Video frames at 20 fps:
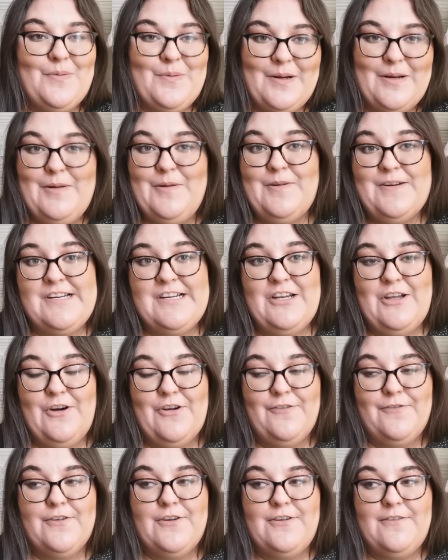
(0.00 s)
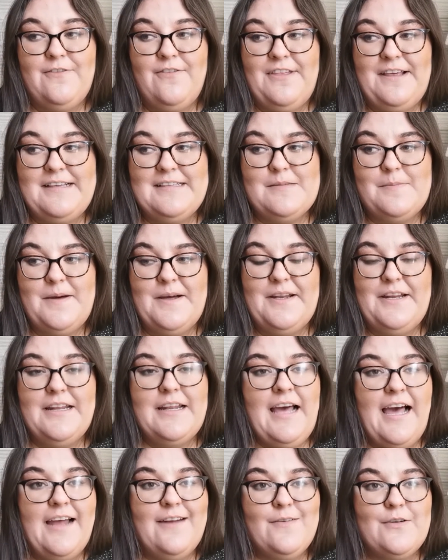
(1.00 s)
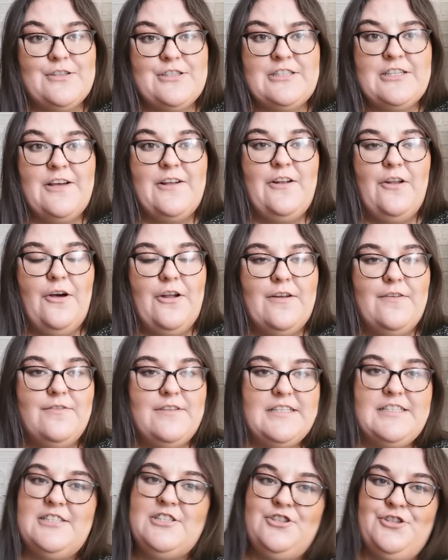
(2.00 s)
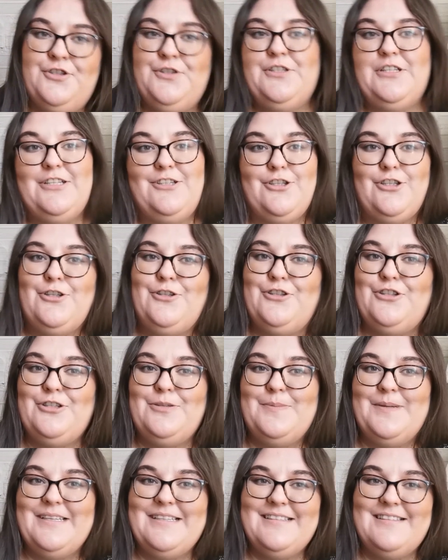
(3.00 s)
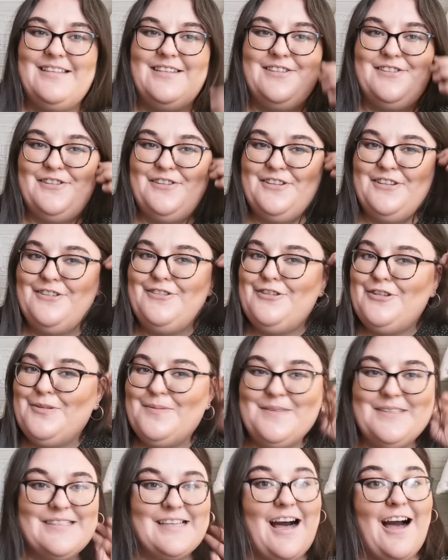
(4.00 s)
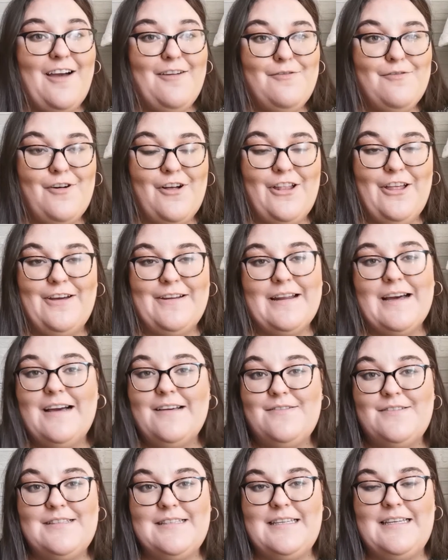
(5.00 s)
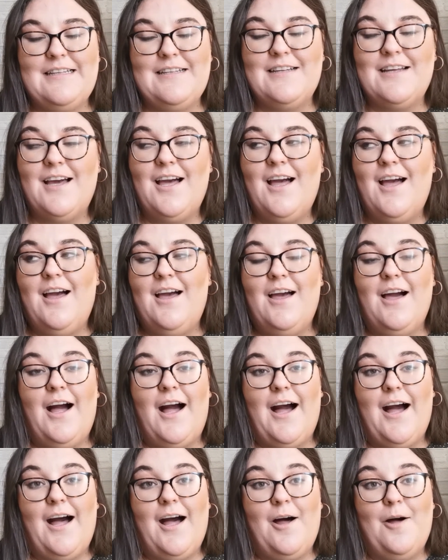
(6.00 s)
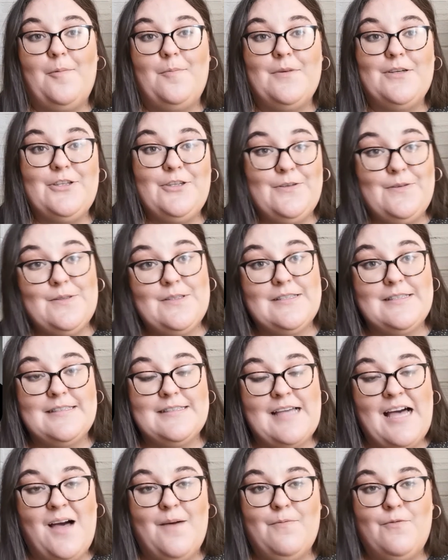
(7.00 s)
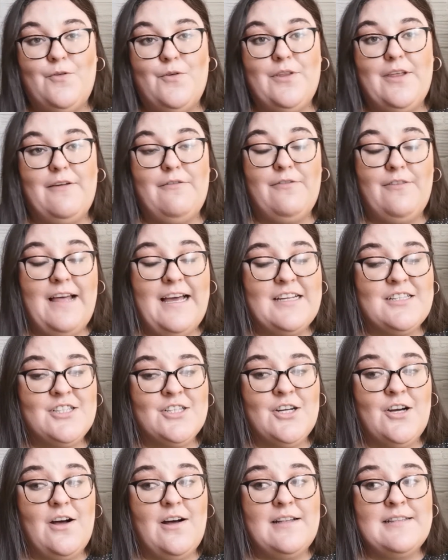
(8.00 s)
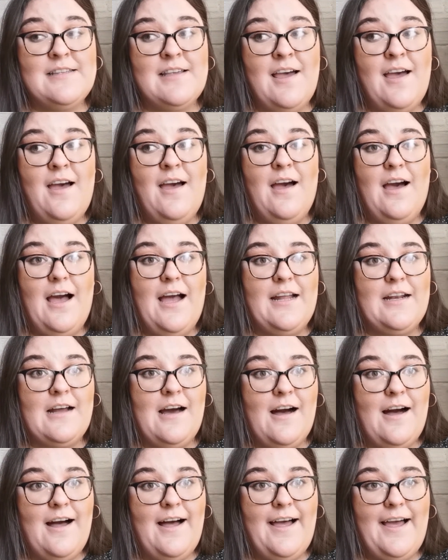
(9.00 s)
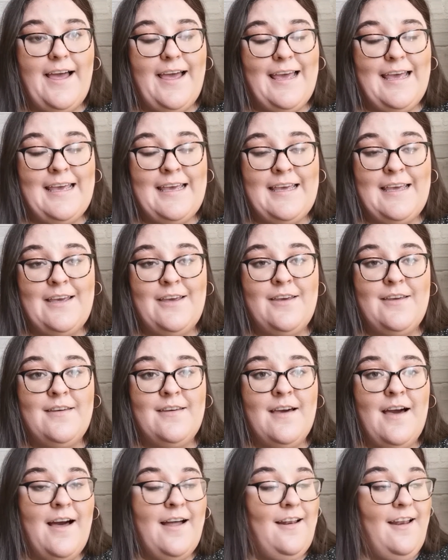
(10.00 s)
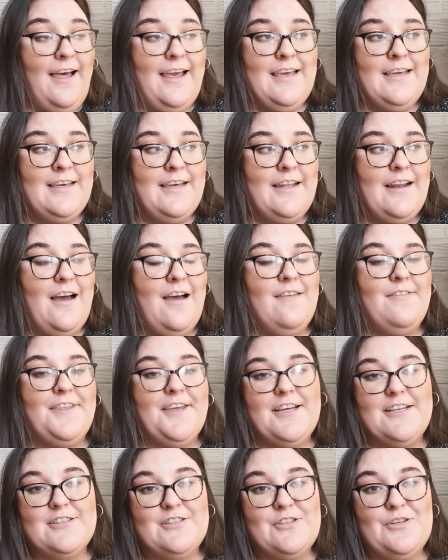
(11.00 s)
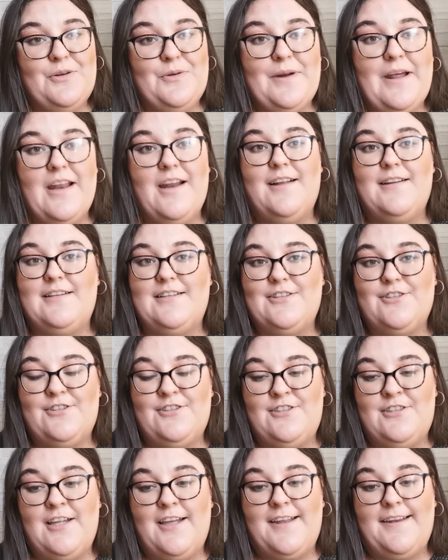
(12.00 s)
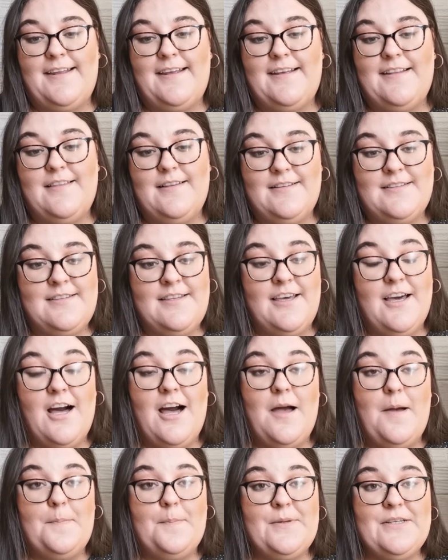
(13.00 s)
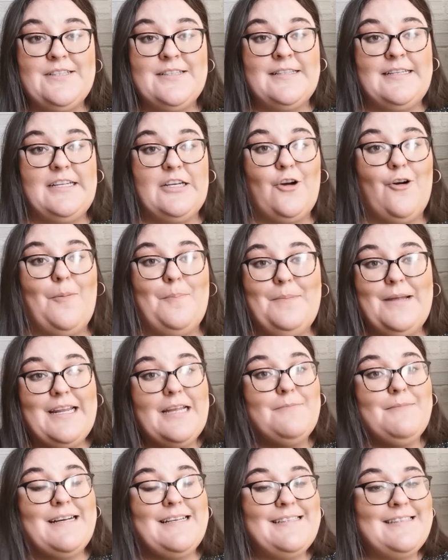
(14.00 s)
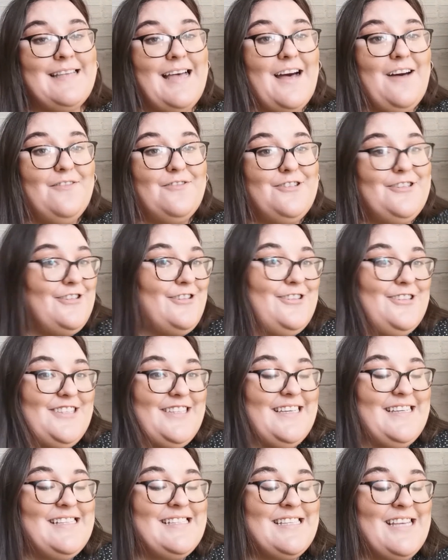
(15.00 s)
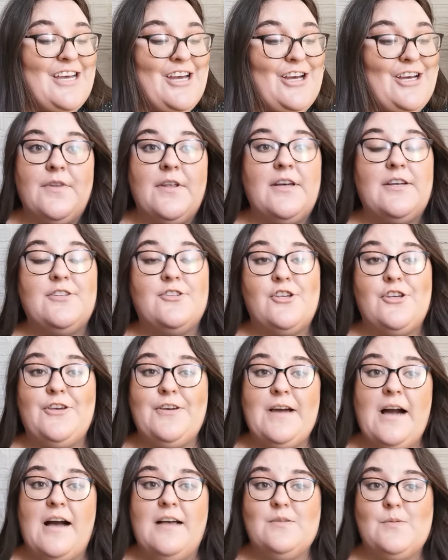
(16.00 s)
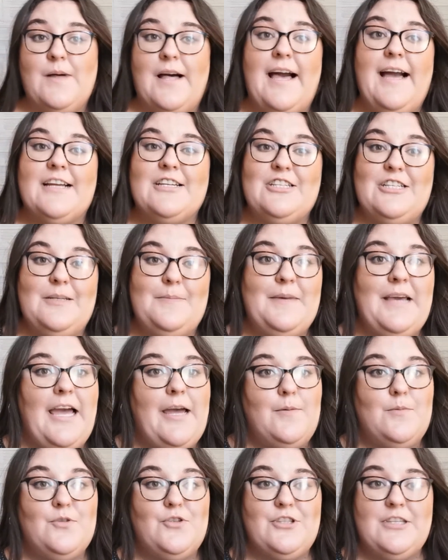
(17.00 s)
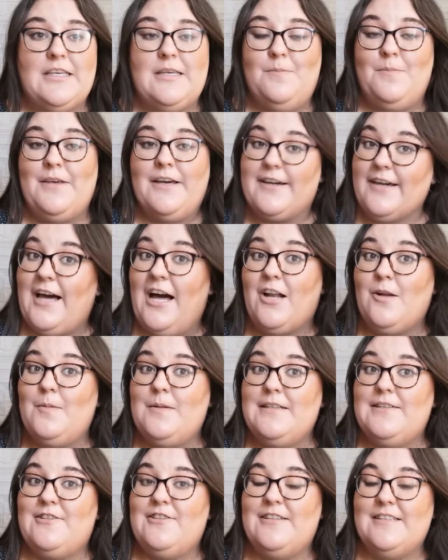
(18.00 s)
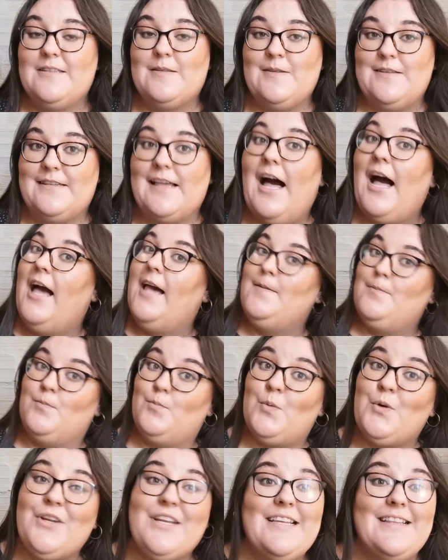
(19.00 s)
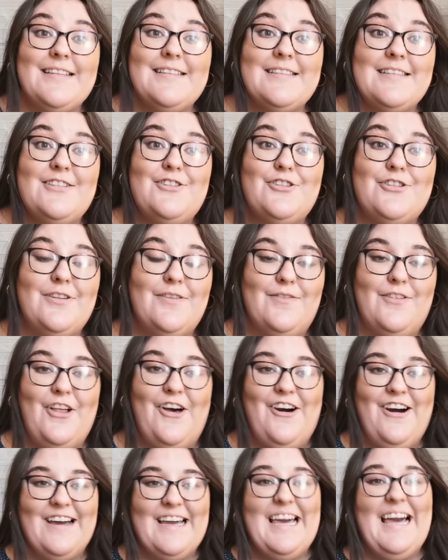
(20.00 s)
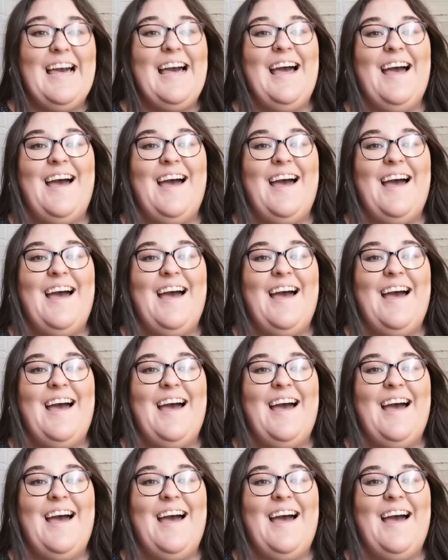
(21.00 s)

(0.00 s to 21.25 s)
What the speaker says: a really lot of good things about it. And also a lot of the student YouTubers I follow and I've seen use this app for their flashcards. And I like it. I think it's a great idea to study. This year I am personally committing myself to do this. So you guys will actually be able to keep me accountable to this, because I'm putting this into the vlog.